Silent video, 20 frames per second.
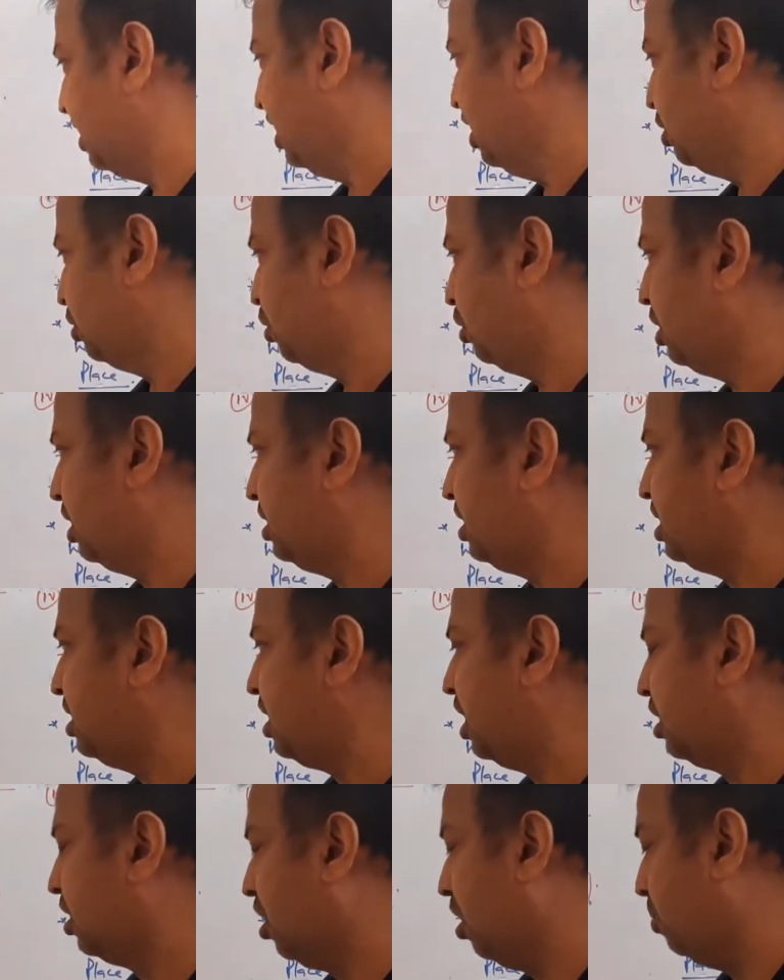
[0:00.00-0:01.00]
So this is
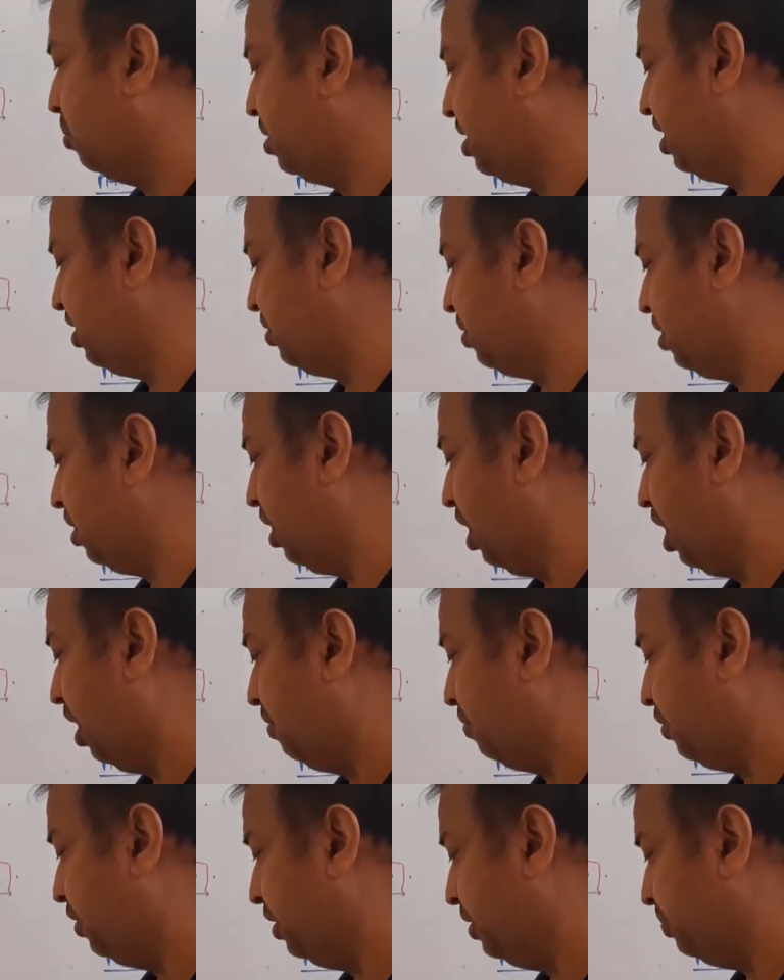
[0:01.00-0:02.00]
the combination
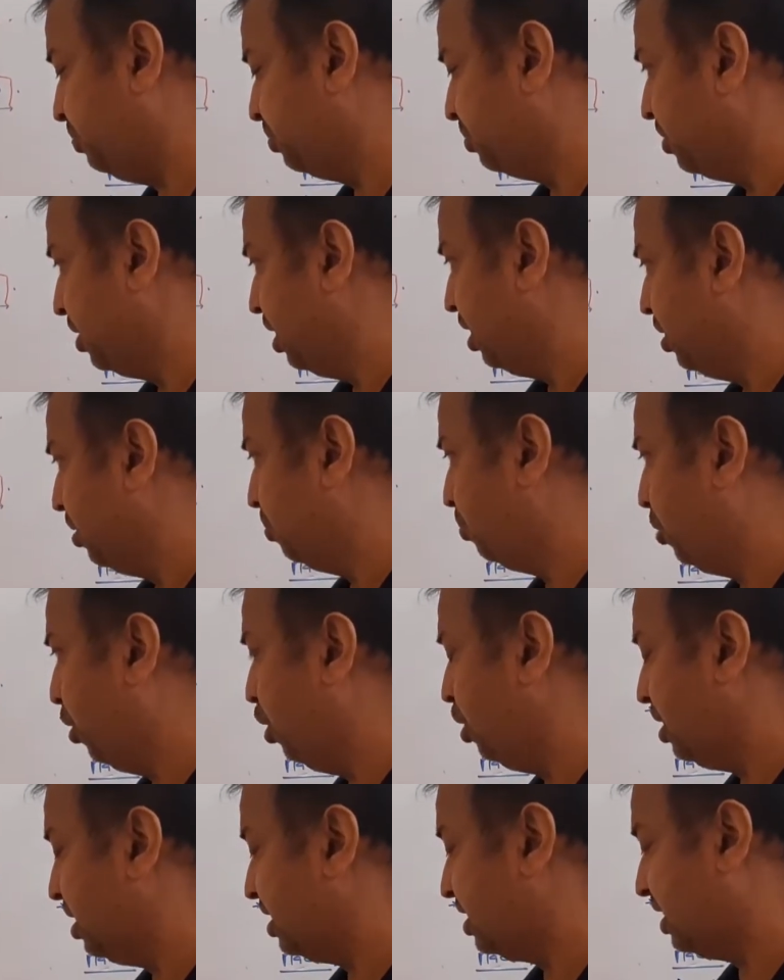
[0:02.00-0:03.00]
of
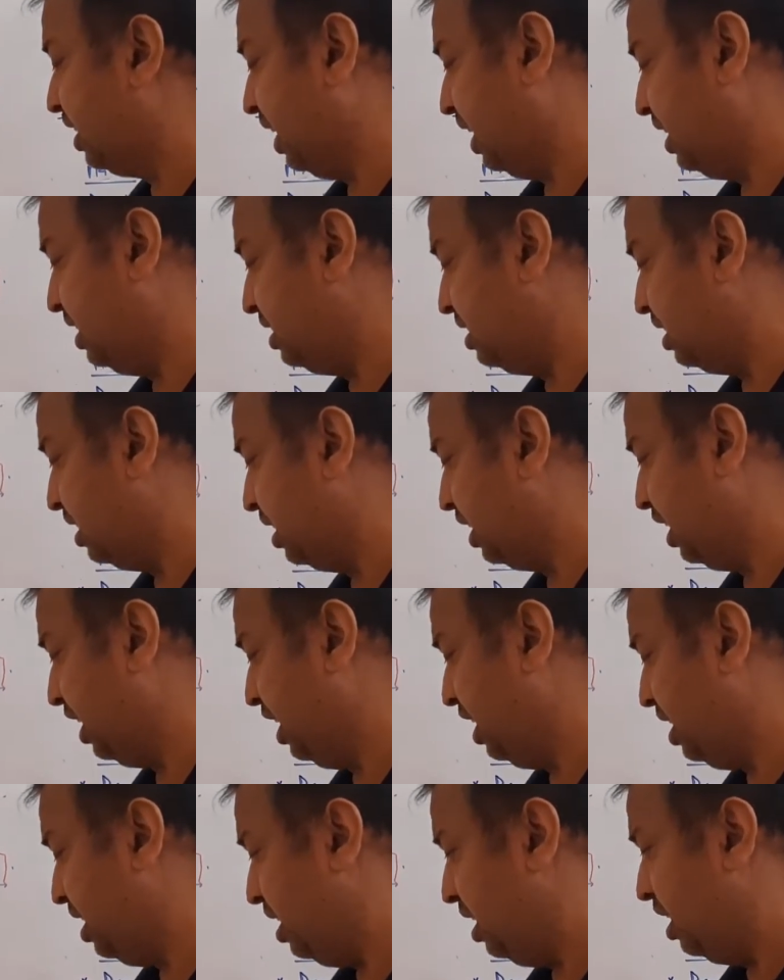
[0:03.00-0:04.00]
both cells
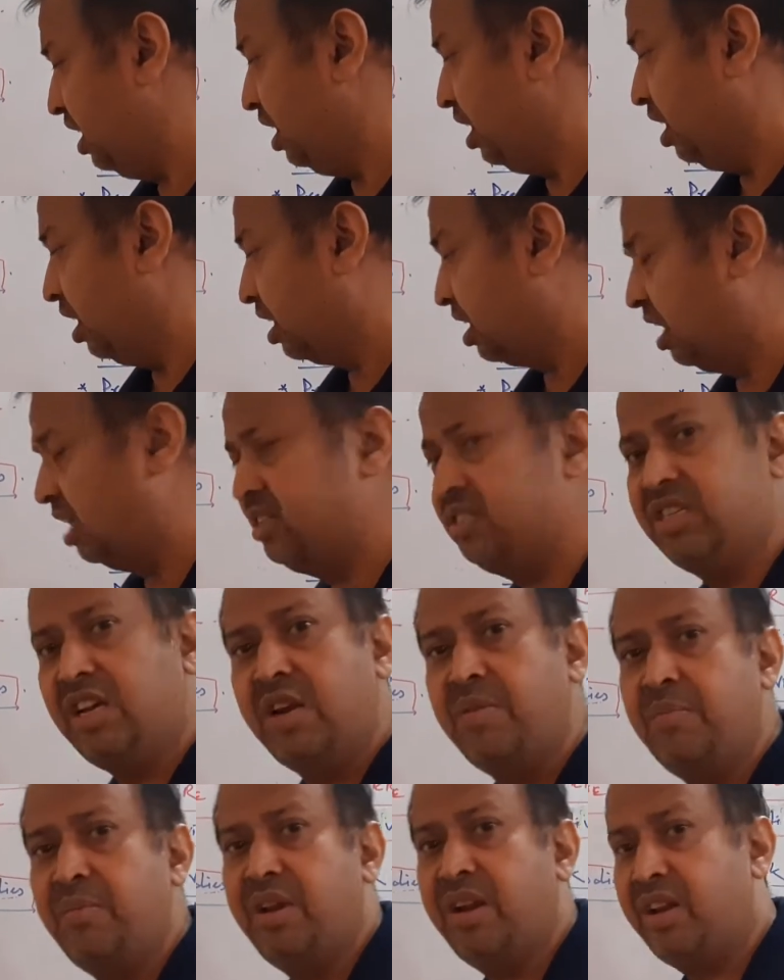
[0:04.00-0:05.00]
in
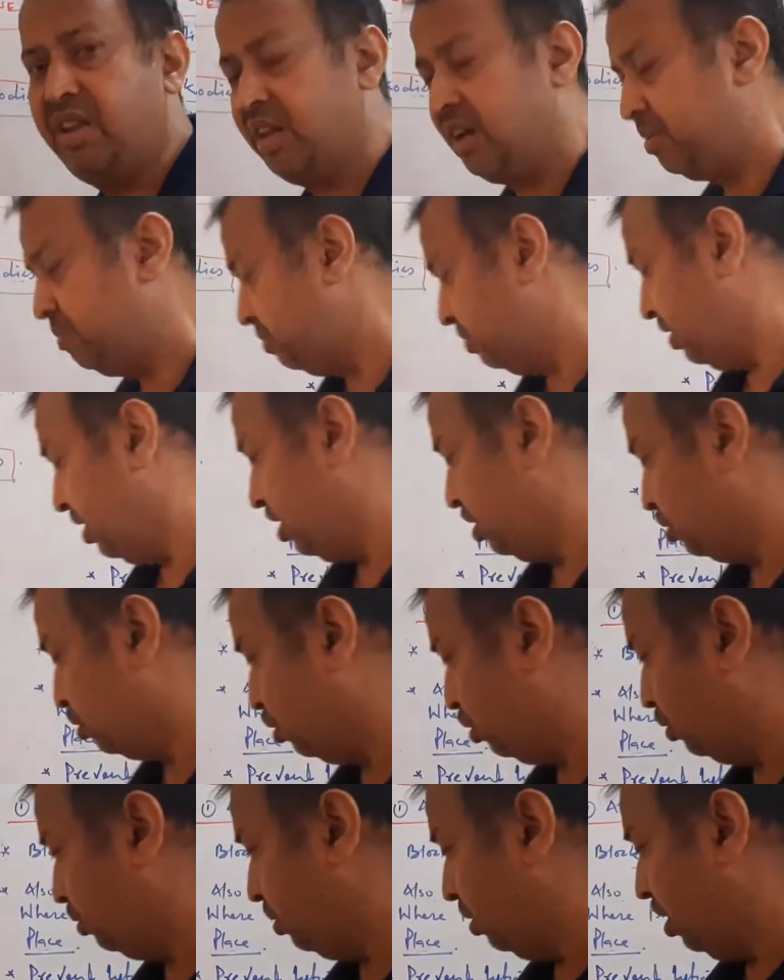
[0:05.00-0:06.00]
culture medium.
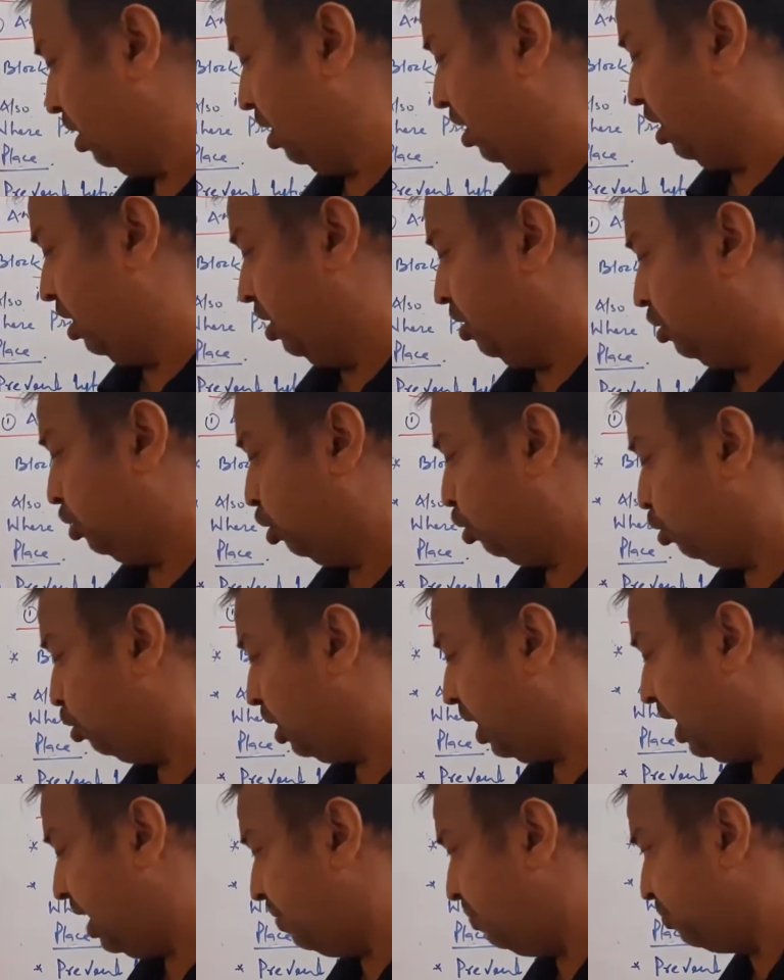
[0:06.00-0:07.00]
So through
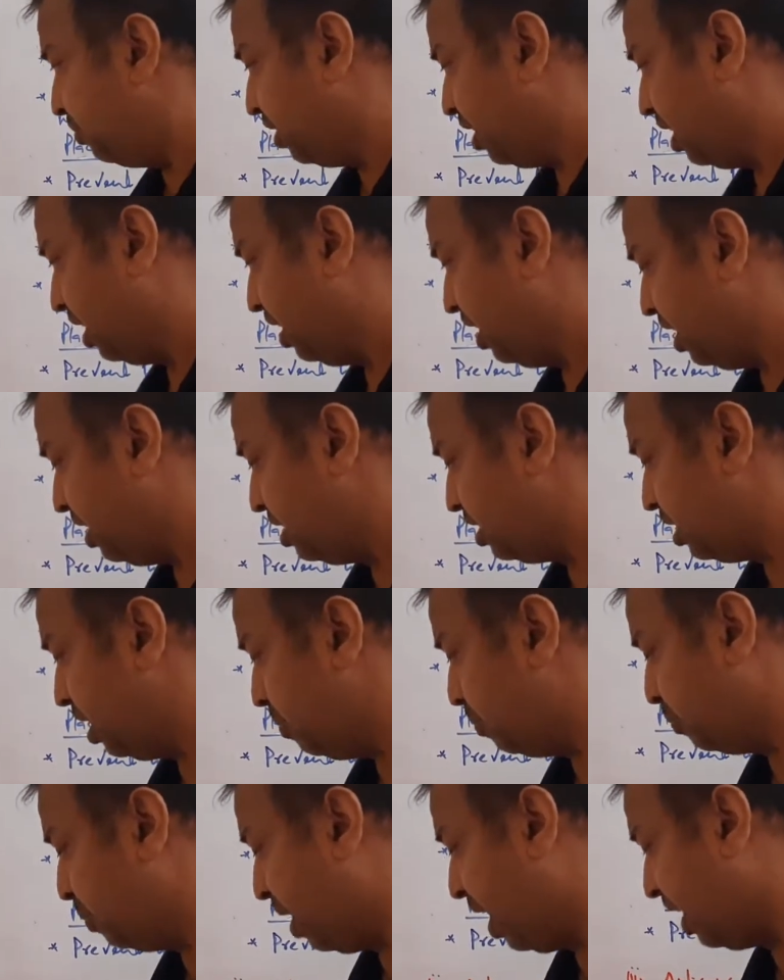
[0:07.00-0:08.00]
here is the
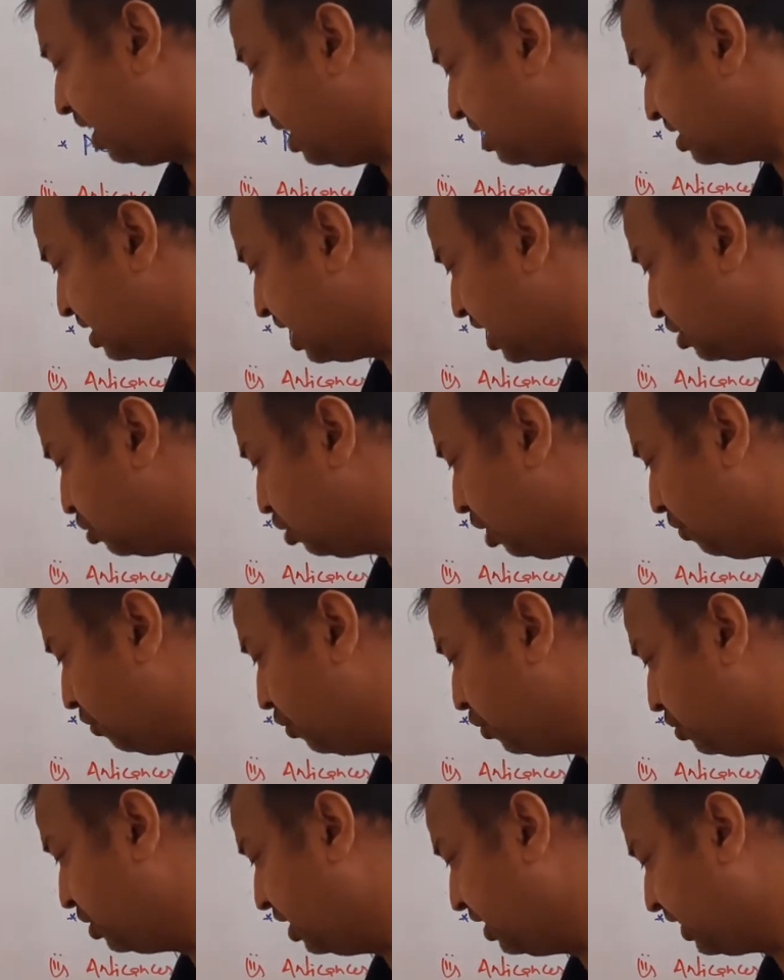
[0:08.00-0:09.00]
parasexual
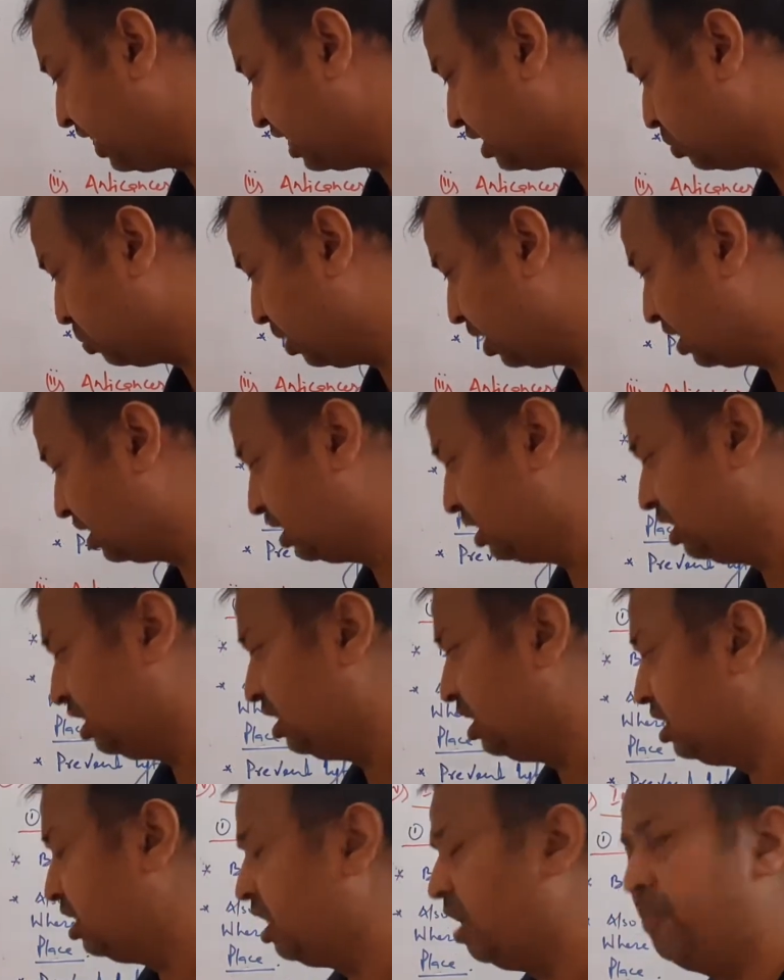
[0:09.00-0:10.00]
fusion takes place.
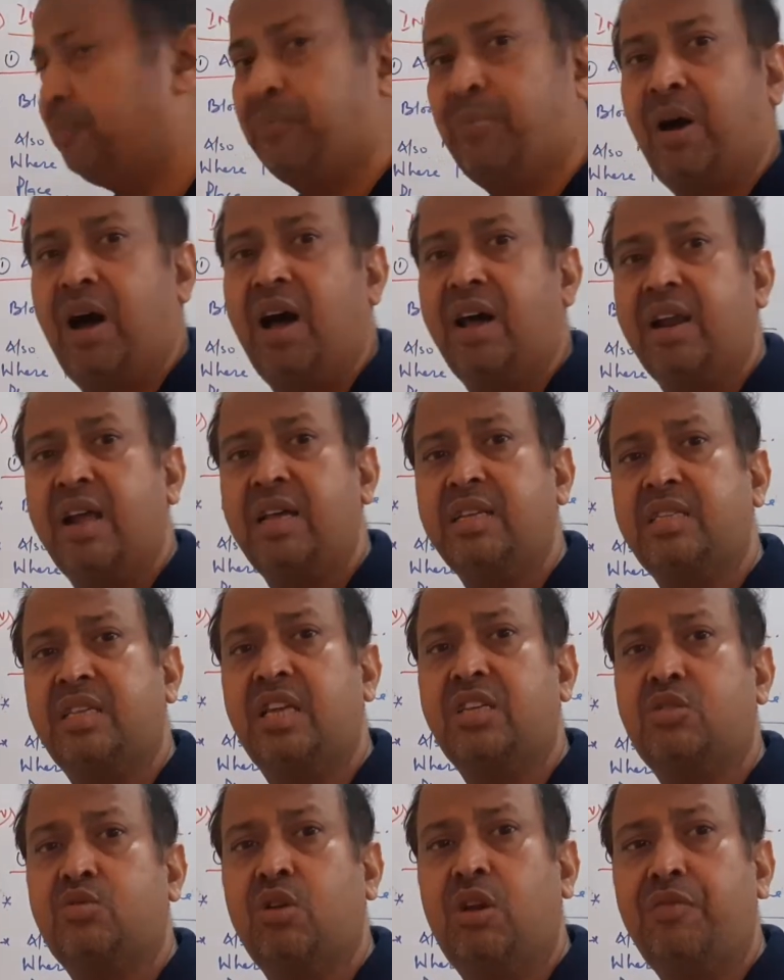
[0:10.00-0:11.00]
This is the
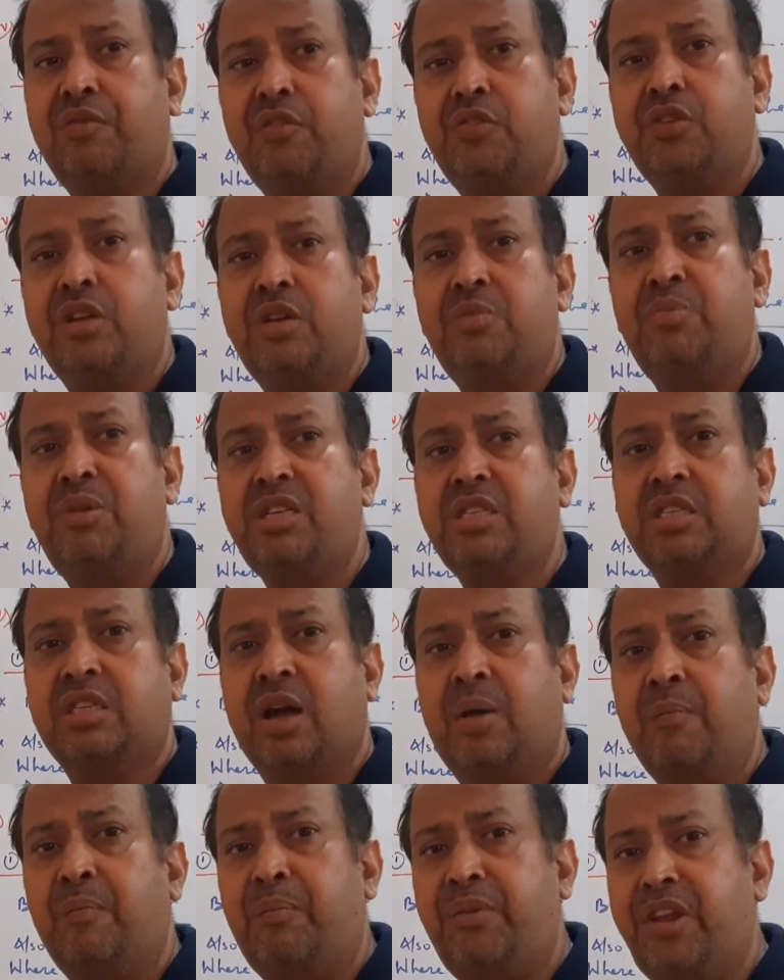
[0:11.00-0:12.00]
parasexual fusion, means
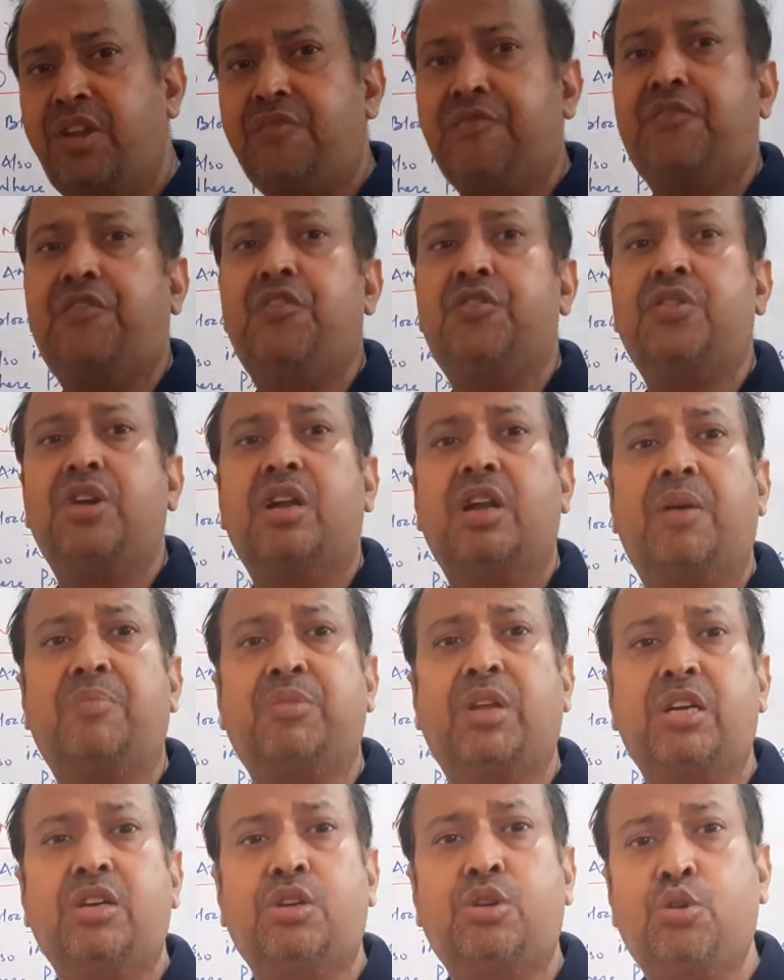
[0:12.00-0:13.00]
complete fusion of
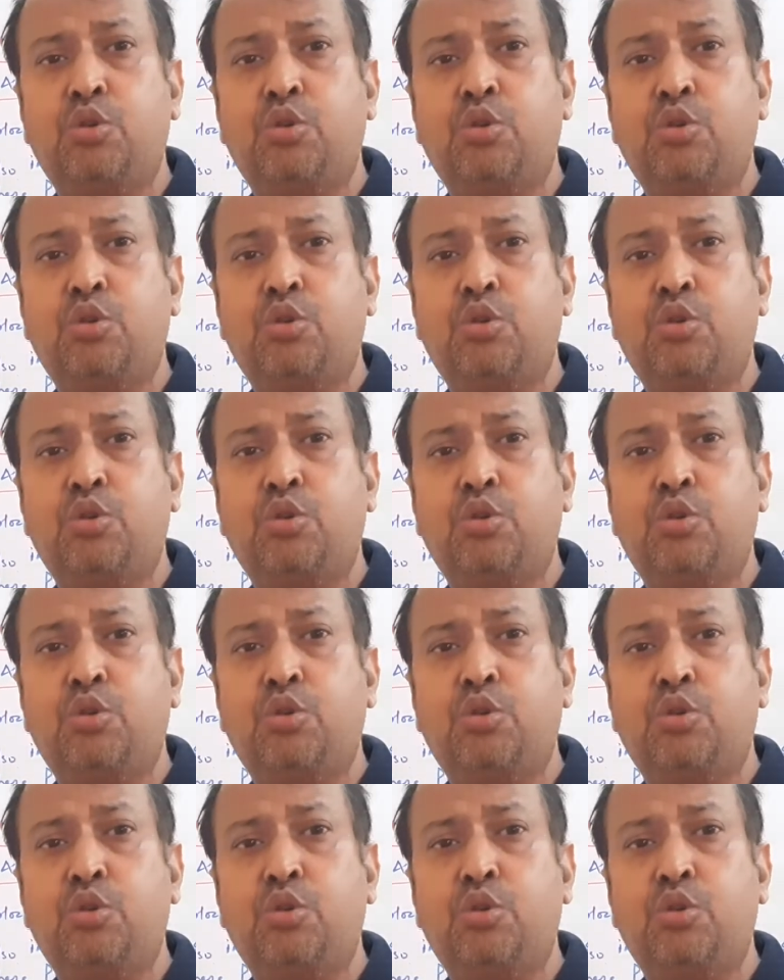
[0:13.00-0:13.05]
the